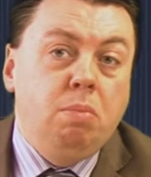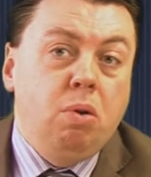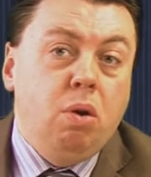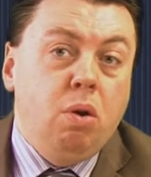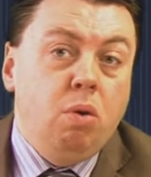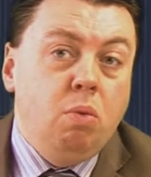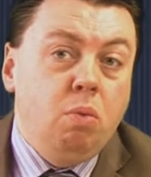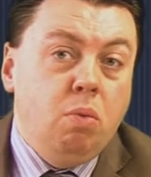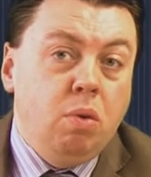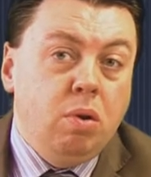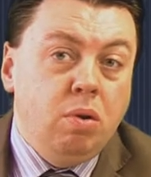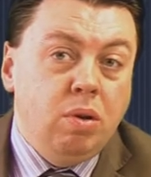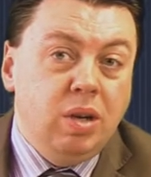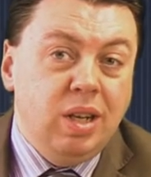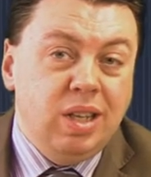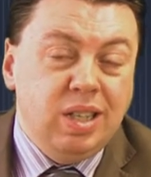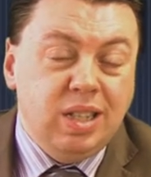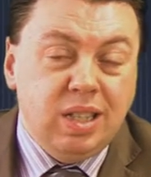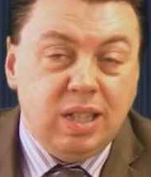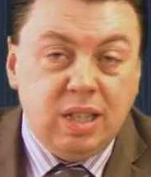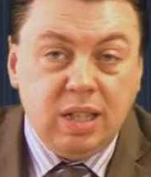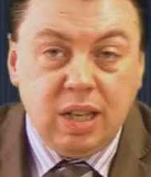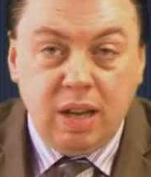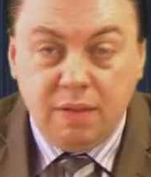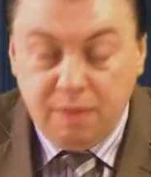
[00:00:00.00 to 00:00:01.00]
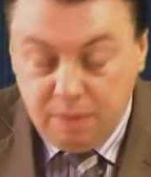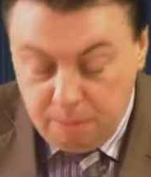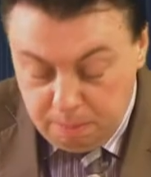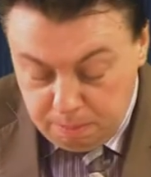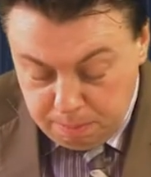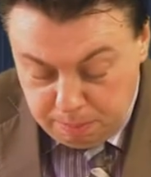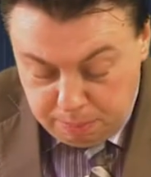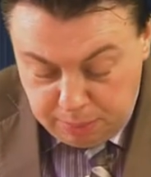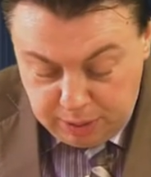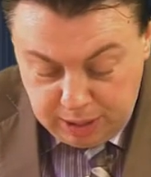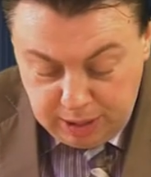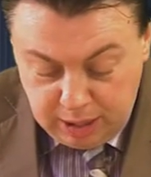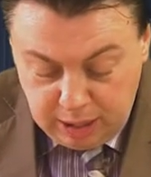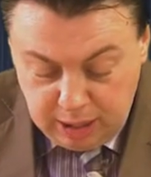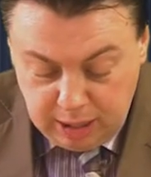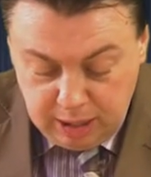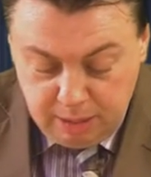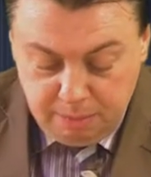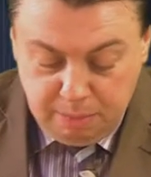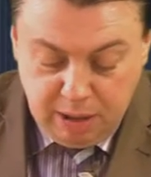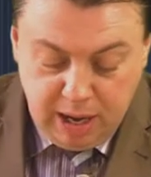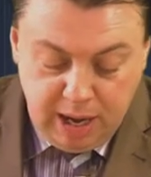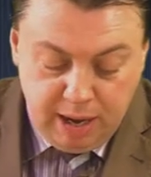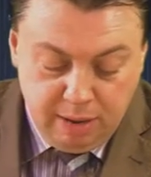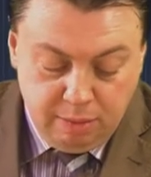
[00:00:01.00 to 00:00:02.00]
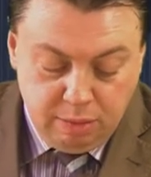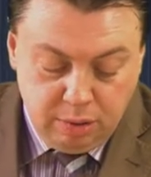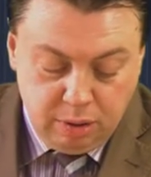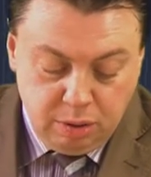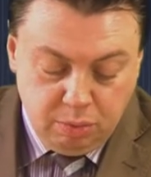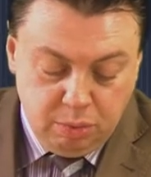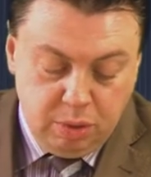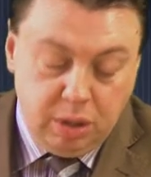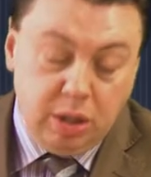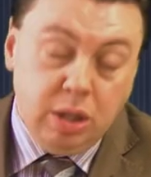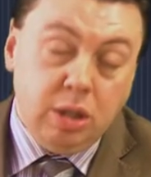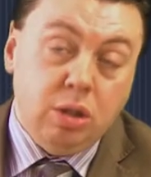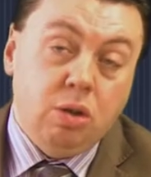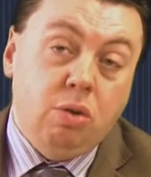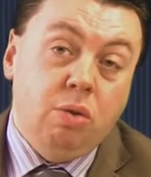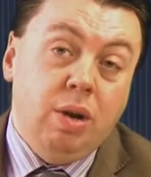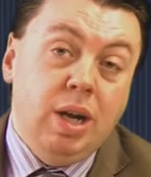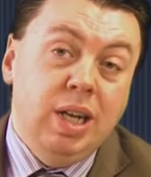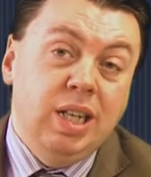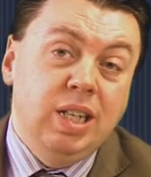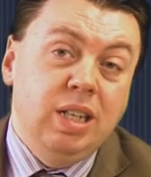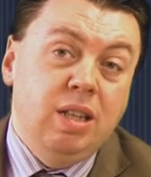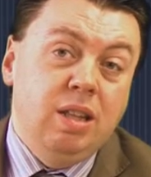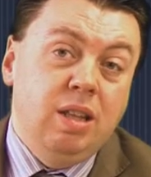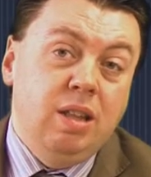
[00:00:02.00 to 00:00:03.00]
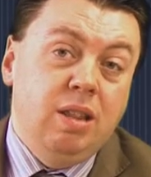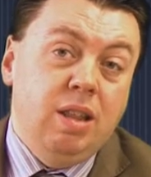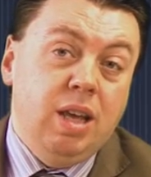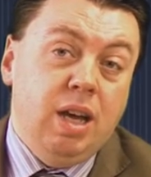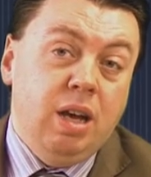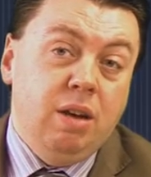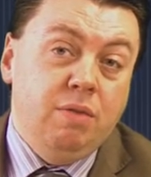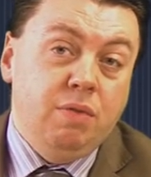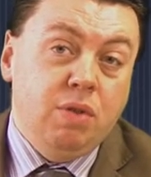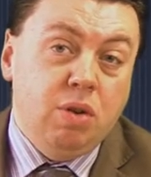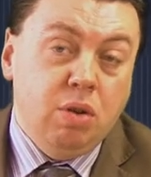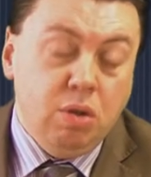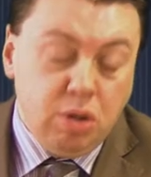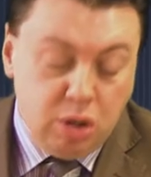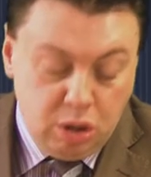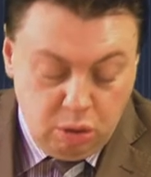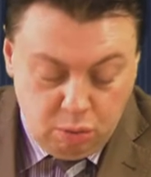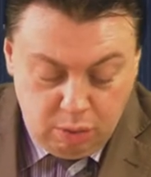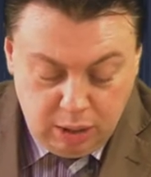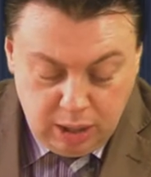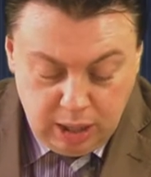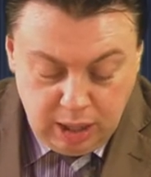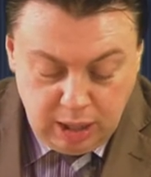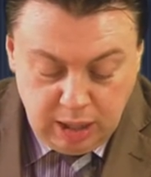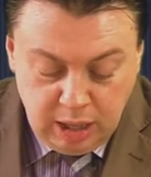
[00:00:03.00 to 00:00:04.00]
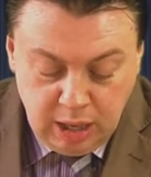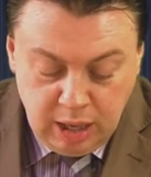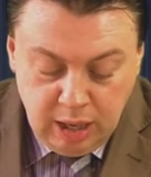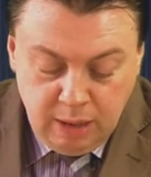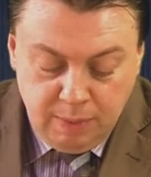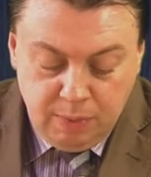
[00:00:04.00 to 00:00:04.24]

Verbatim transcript: point one seven billion pounds, which is greater than that of Countrywide,